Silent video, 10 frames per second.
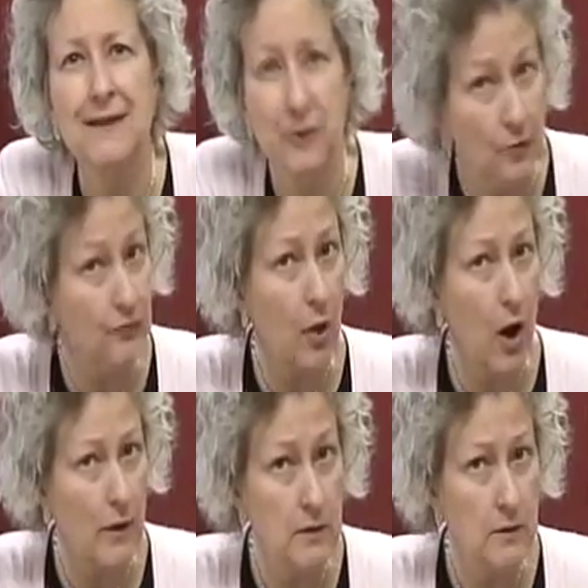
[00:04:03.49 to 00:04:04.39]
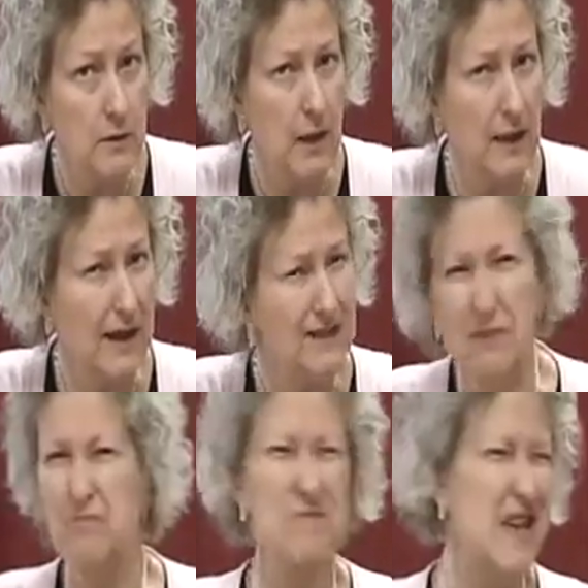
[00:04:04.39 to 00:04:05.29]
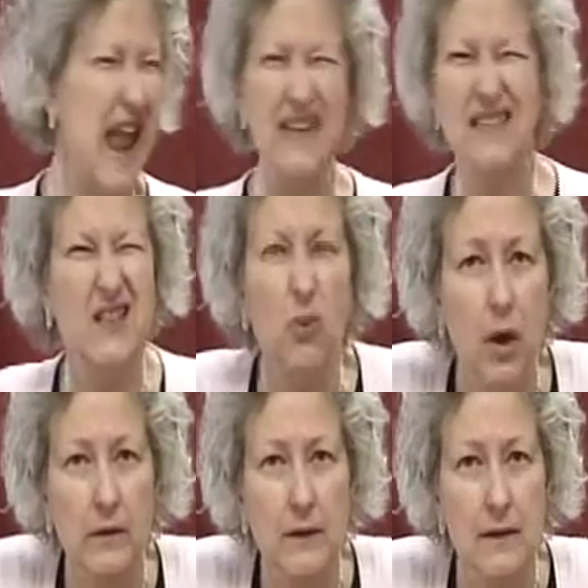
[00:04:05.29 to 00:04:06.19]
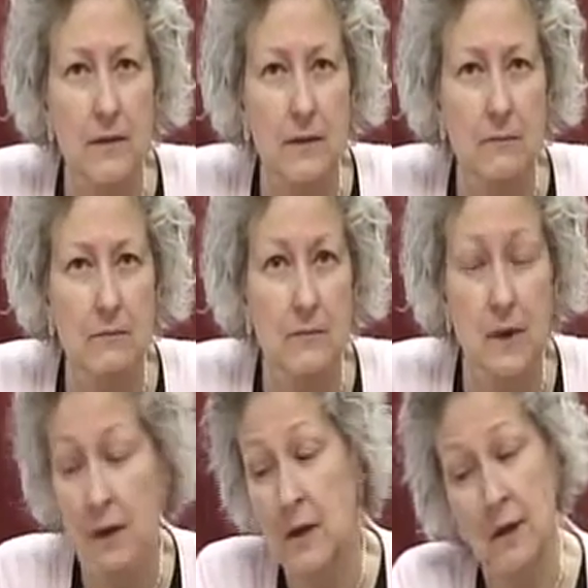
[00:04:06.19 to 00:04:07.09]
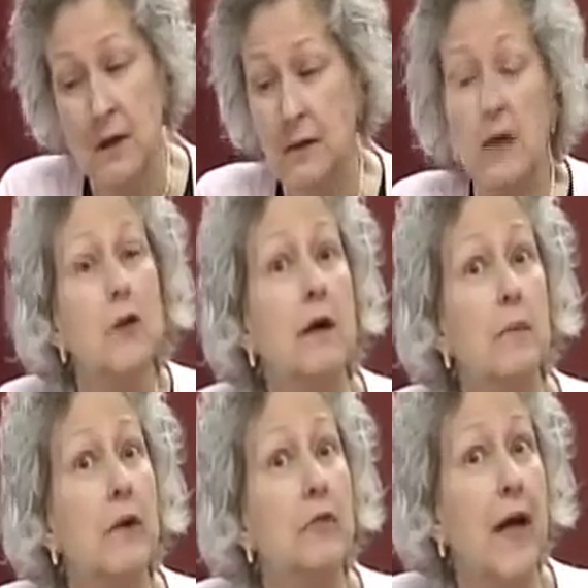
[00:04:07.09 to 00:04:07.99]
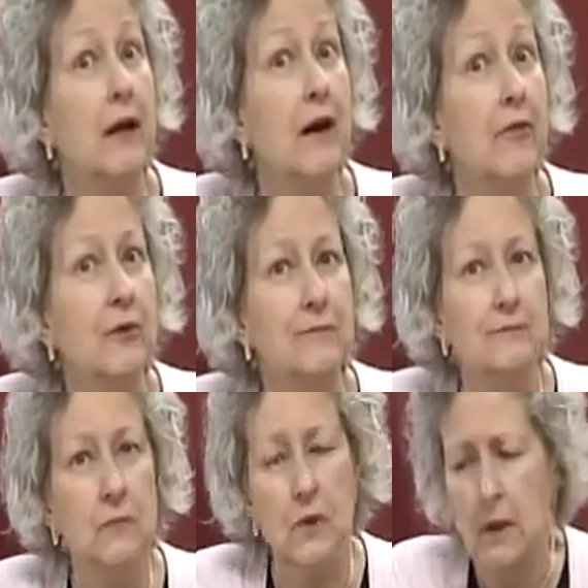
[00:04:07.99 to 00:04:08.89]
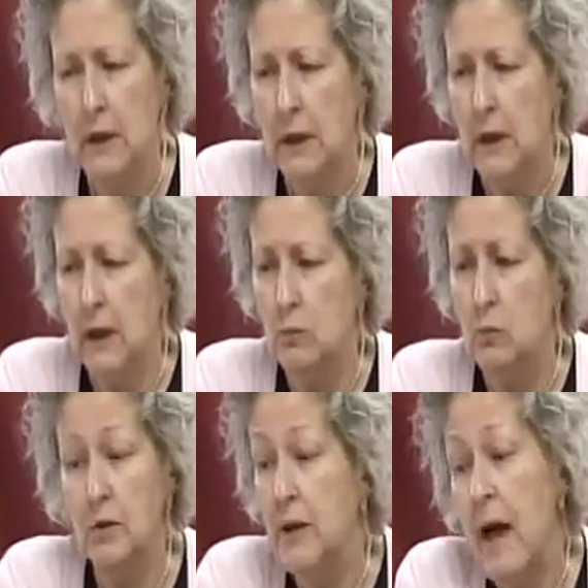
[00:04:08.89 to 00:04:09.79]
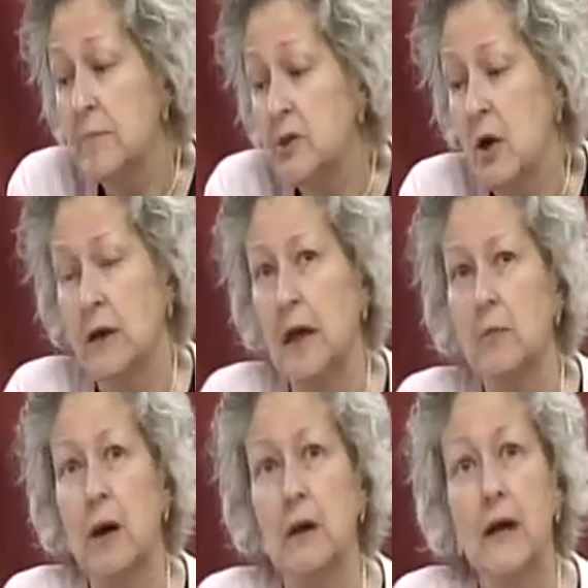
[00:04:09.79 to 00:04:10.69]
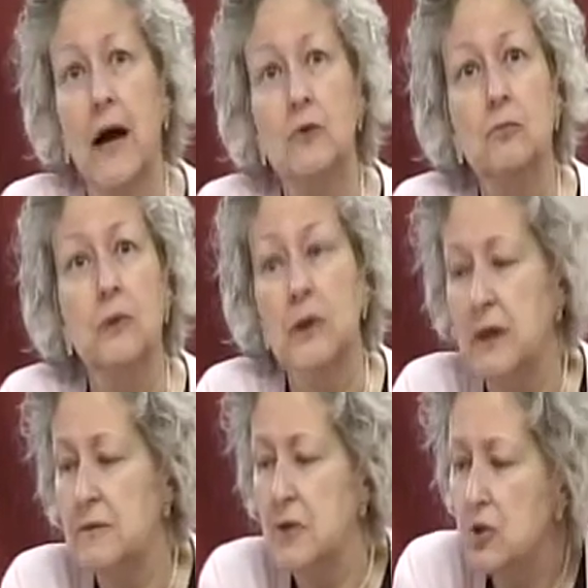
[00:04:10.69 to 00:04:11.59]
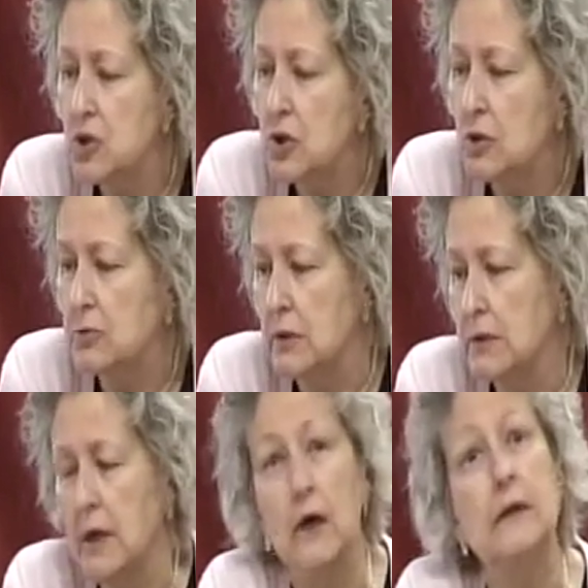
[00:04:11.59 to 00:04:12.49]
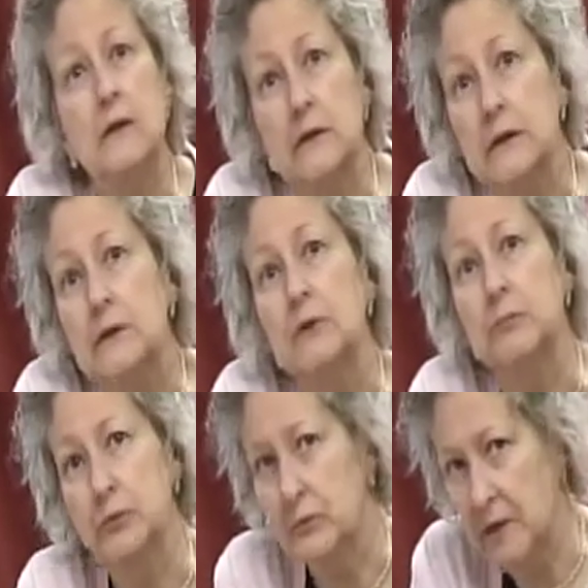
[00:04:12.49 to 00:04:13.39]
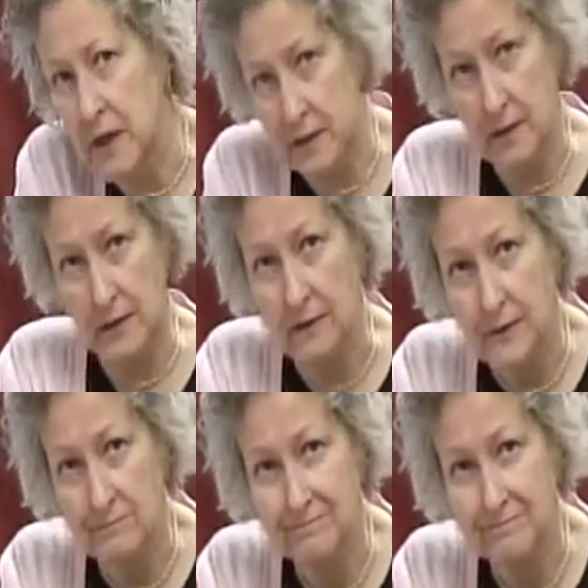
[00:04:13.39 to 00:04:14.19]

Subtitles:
They're flawed and got some nasty qualities. Not talking about that either. We'll not be talking about a God who believes his children are guilty till proven innocent.